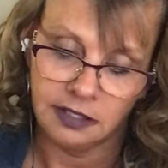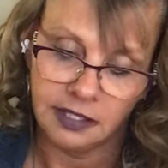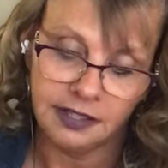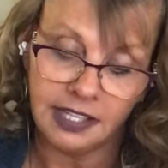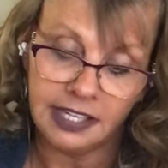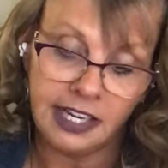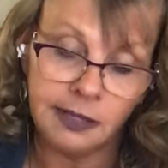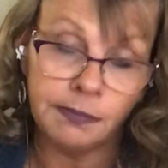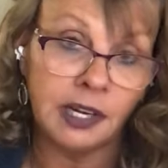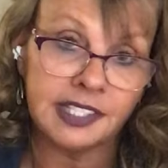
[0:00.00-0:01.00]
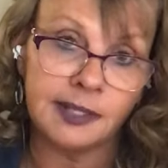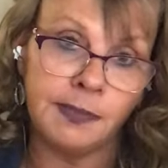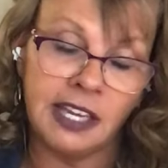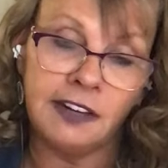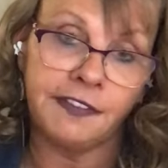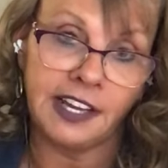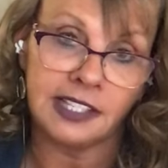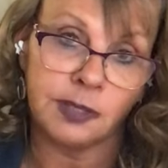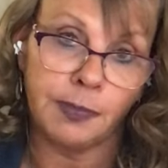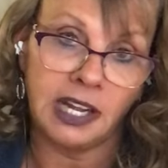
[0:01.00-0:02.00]
then it must
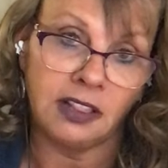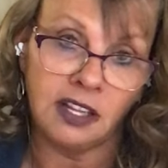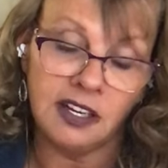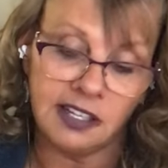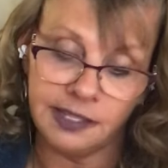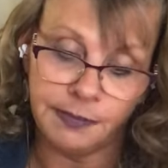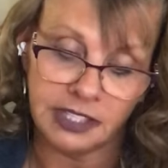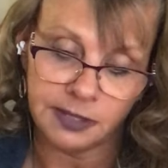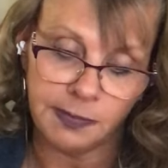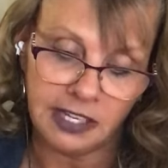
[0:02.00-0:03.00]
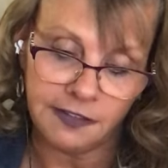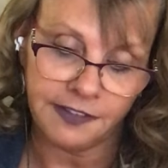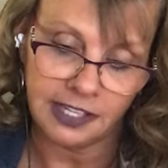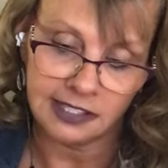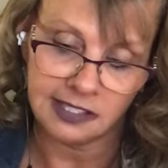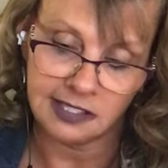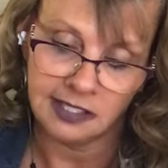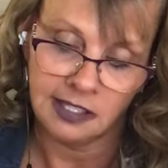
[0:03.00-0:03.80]
manifest. By law, it must manifest.